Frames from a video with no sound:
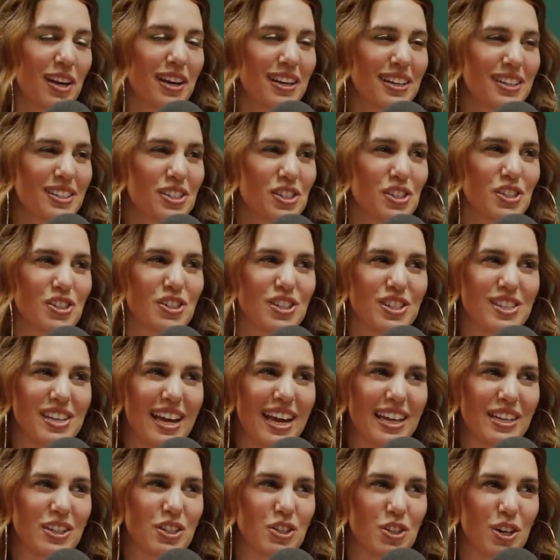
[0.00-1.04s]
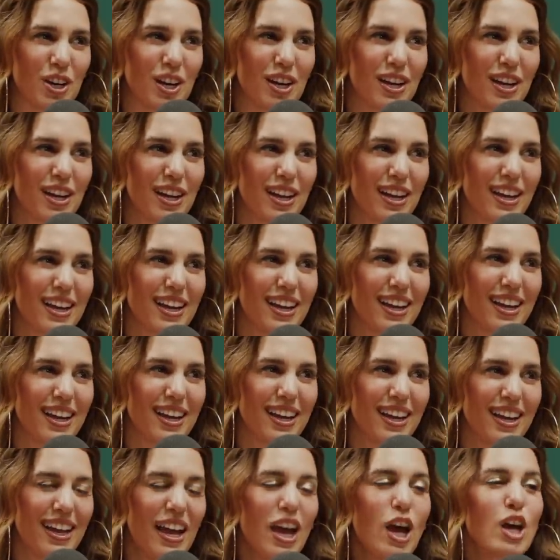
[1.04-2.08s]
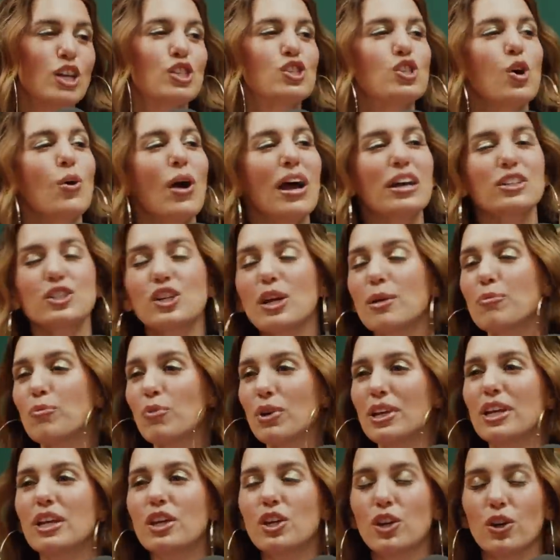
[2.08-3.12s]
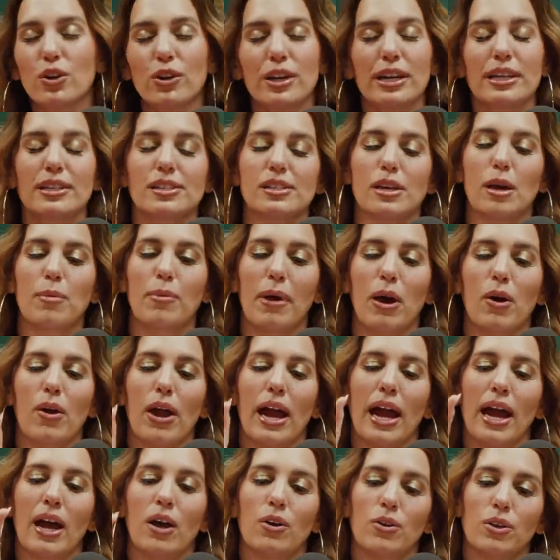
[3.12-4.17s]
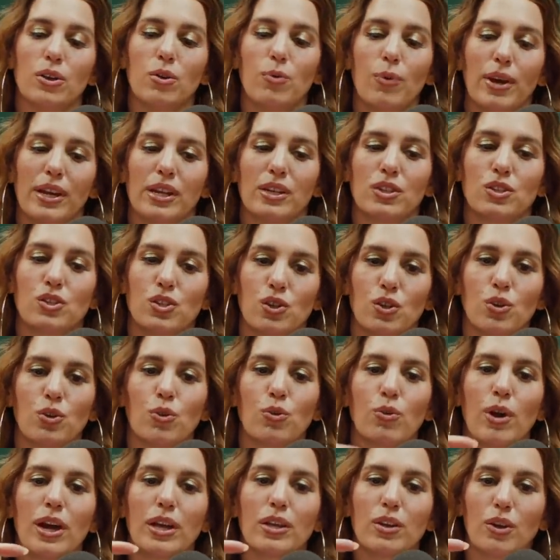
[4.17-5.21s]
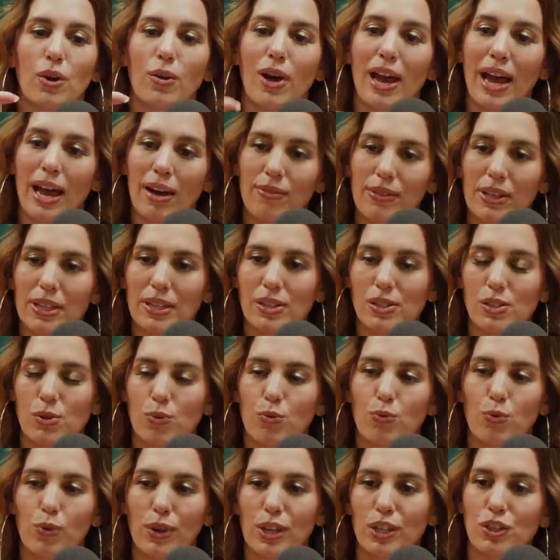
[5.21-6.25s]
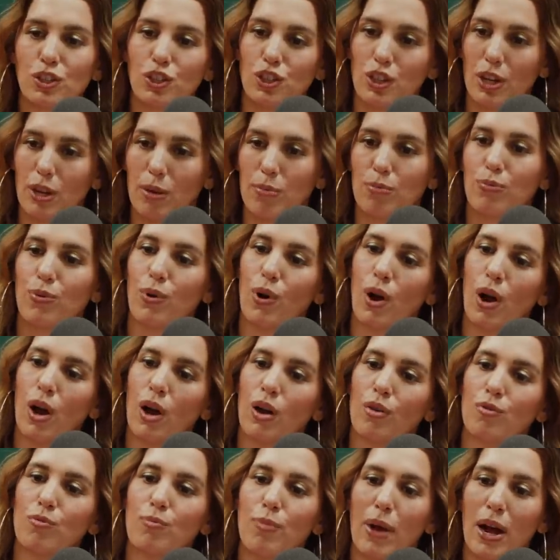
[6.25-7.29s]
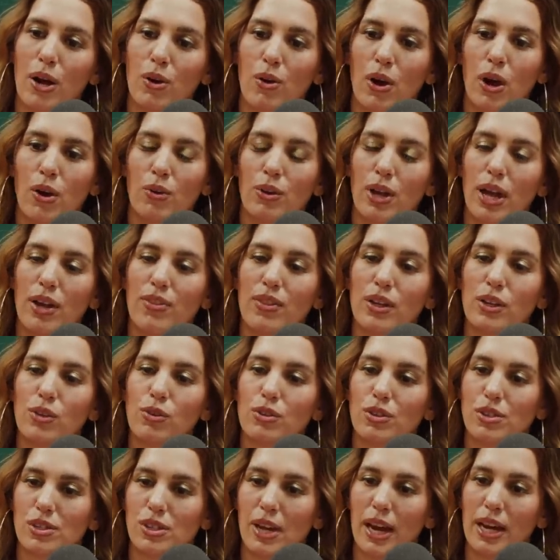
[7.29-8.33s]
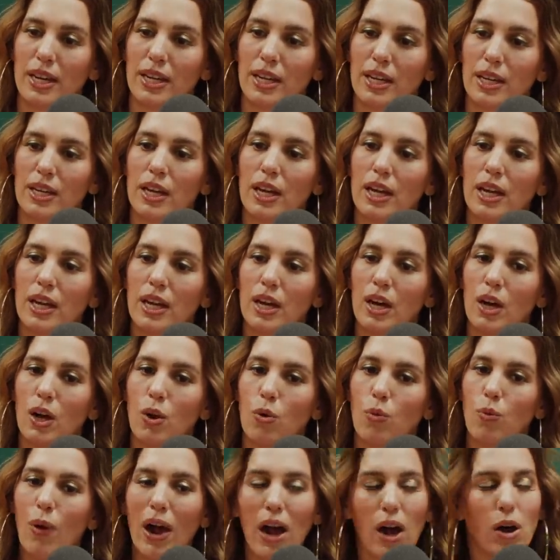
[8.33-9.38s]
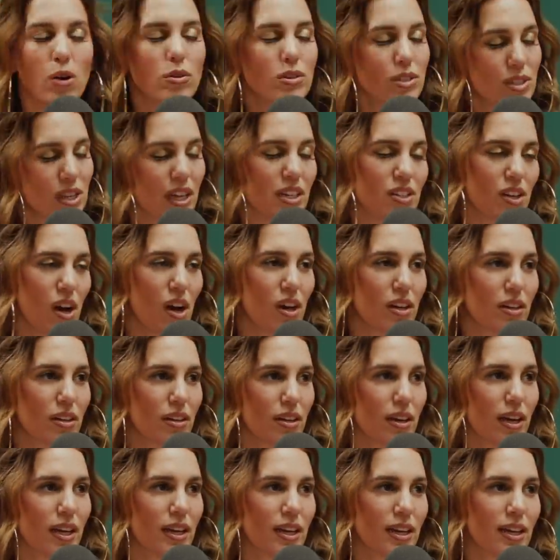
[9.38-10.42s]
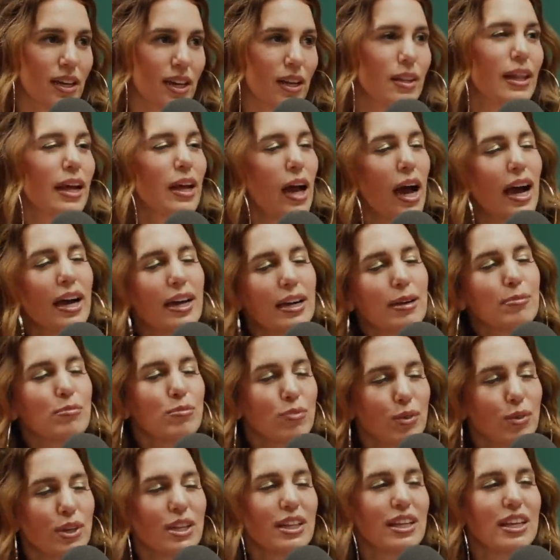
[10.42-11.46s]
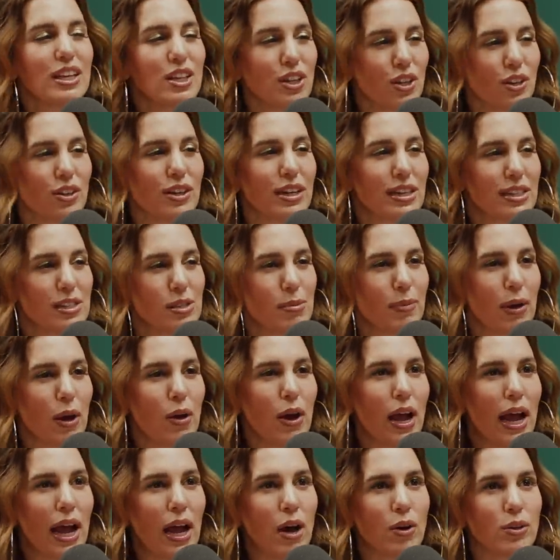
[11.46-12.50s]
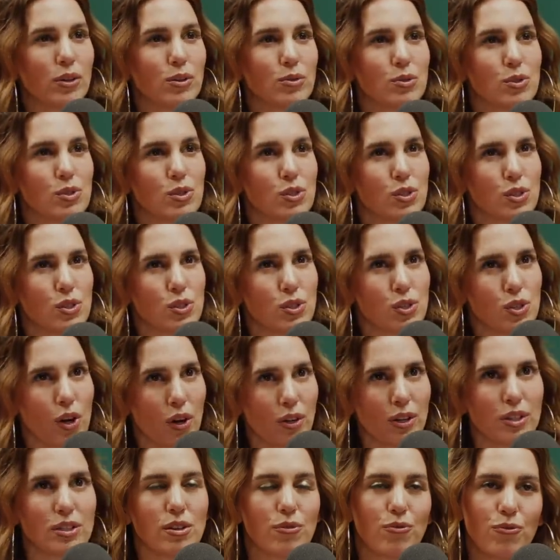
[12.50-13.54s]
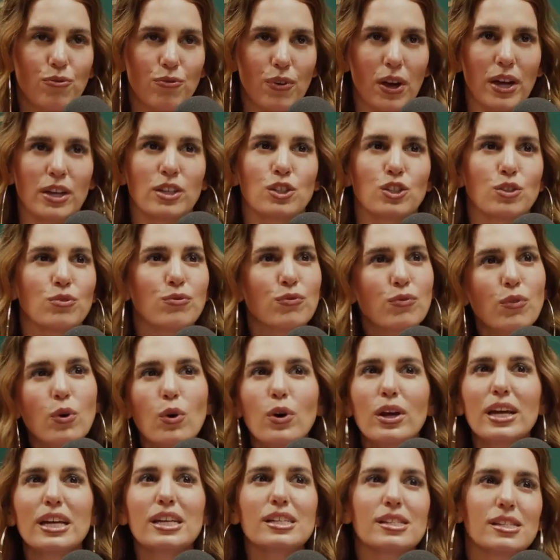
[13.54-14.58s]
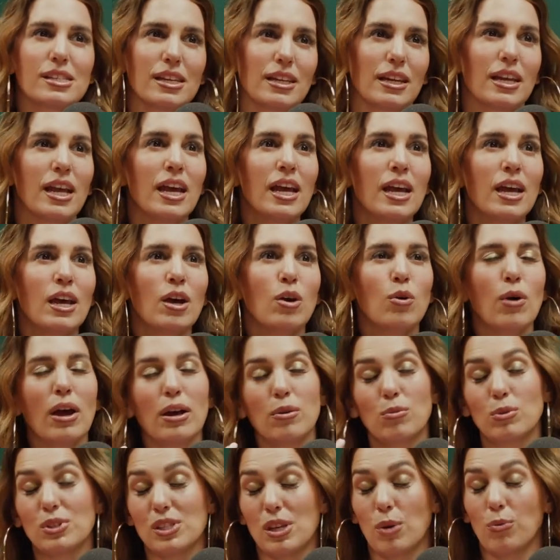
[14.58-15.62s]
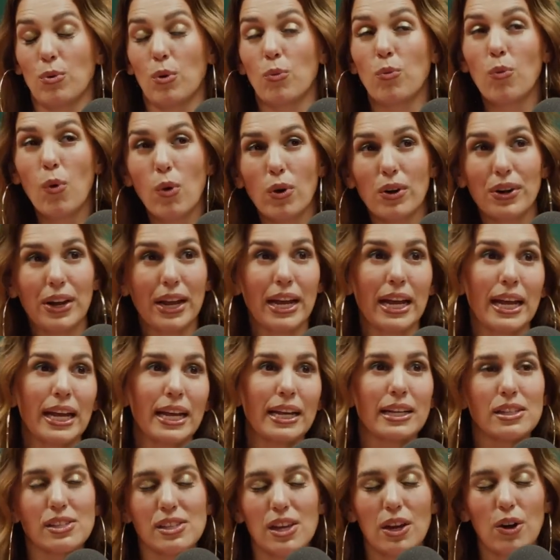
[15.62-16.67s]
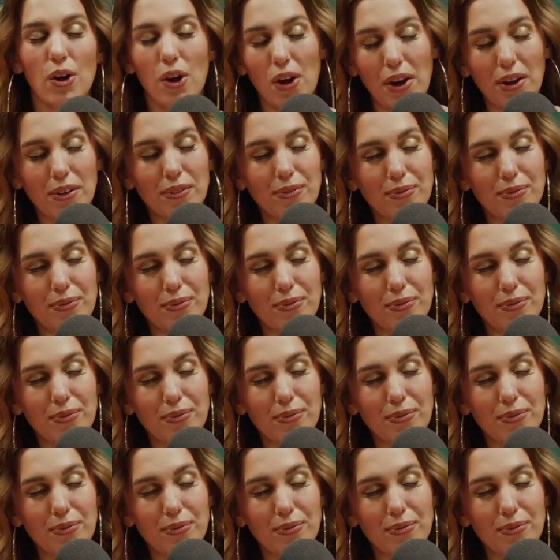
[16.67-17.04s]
Extra. Yeah. Totally, totally. Where you can relate to it. So actually I'm really curious about how you went into, you know, having this rich improv background and then you decided, wow, TikTok. And yeah. like I am really curious about how you started to find your voice and yes. was that rewarding, et cetera?